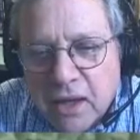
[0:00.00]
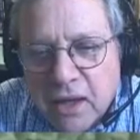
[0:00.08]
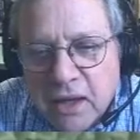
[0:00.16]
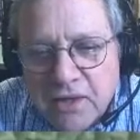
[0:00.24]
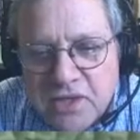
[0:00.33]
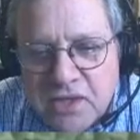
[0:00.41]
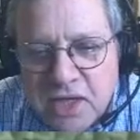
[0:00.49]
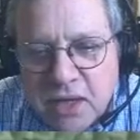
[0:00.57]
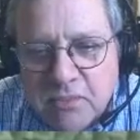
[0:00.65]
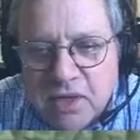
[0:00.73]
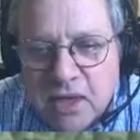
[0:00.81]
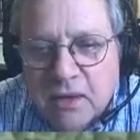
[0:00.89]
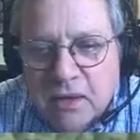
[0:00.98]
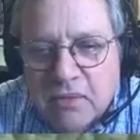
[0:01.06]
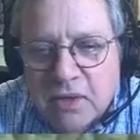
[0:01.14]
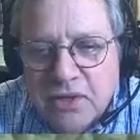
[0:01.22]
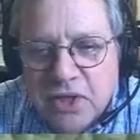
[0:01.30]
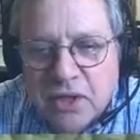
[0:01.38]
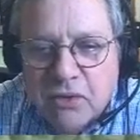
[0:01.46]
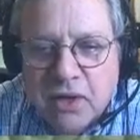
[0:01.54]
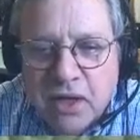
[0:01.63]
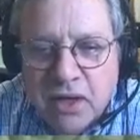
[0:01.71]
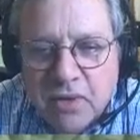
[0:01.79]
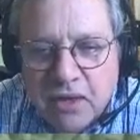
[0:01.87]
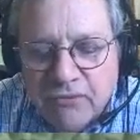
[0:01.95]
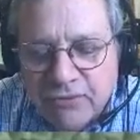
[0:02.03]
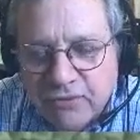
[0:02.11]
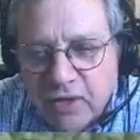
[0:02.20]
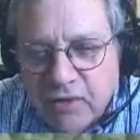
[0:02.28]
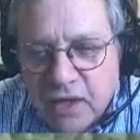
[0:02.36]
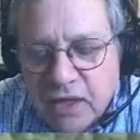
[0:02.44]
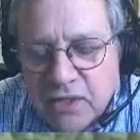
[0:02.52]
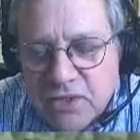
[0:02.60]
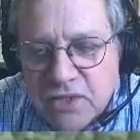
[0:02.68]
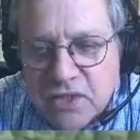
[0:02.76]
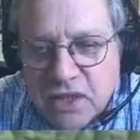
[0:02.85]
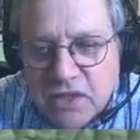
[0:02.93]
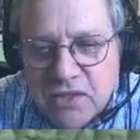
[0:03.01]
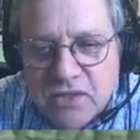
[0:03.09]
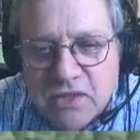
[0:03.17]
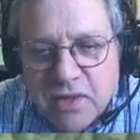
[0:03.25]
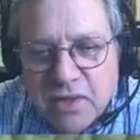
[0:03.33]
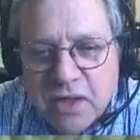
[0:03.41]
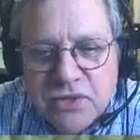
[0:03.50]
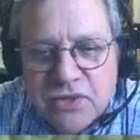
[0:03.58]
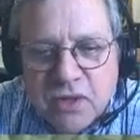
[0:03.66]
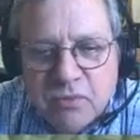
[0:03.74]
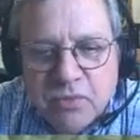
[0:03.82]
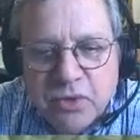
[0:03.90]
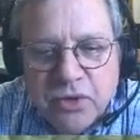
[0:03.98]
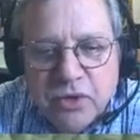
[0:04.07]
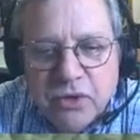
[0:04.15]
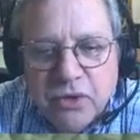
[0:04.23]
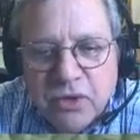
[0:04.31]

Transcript: and at the same time generating about 15,000 tons of biochar per year.